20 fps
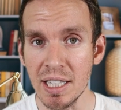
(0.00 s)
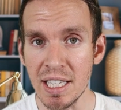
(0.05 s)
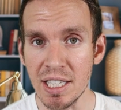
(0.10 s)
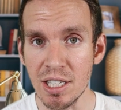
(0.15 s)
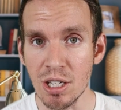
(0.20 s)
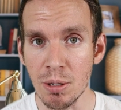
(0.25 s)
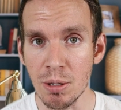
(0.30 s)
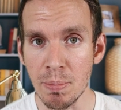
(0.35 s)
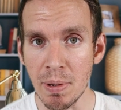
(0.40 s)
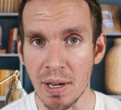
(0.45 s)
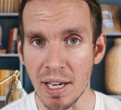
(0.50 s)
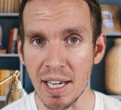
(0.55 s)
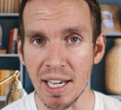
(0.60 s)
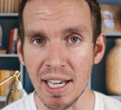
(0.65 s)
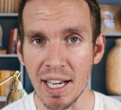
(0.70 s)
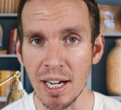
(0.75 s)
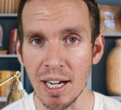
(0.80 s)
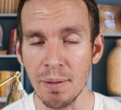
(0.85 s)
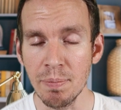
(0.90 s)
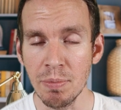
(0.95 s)
link your
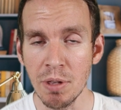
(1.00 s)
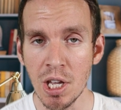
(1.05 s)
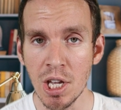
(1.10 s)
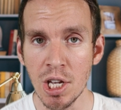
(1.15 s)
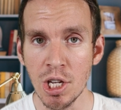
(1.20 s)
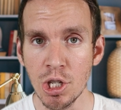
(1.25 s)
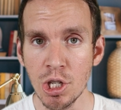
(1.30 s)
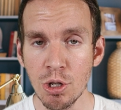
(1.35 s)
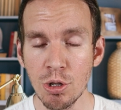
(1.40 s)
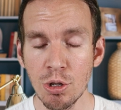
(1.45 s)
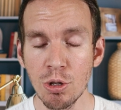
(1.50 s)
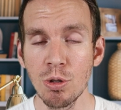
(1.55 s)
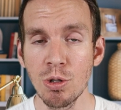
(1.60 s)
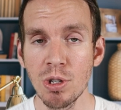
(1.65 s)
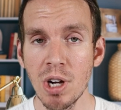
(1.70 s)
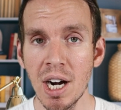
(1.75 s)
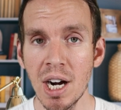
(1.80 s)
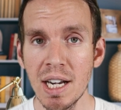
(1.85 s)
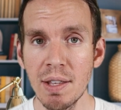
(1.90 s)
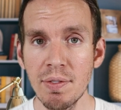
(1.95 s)
bank account. You do
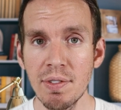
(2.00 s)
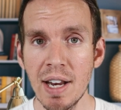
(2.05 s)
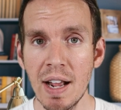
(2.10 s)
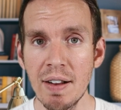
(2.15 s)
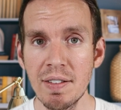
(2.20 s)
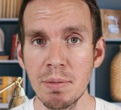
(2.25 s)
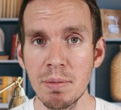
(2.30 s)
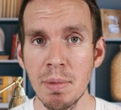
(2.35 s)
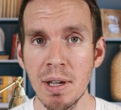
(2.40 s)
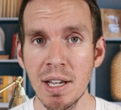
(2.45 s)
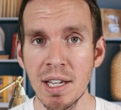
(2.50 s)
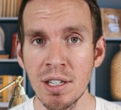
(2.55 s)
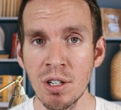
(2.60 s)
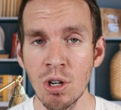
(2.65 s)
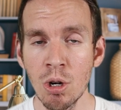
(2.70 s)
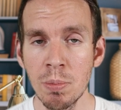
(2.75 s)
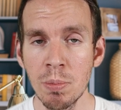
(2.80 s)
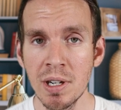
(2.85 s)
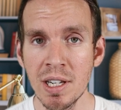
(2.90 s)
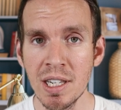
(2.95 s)
not even have to make
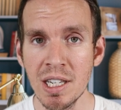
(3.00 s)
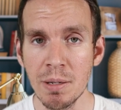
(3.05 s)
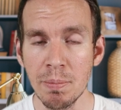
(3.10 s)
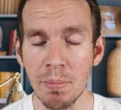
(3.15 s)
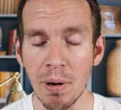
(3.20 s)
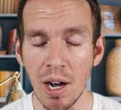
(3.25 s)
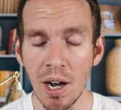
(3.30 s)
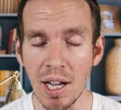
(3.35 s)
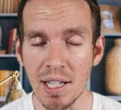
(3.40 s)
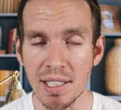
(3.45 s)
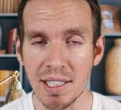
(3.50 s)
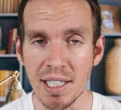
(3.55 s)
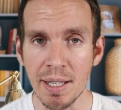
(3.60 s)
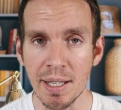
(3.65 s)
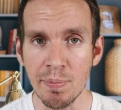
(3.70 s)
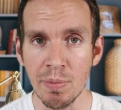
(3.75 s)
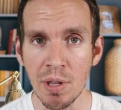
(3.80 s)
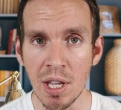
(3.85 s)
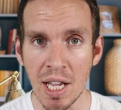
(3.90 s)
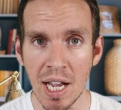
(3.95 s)
an opening
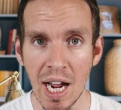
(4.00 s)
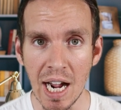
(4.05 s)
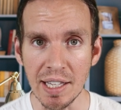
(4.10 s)
deposit.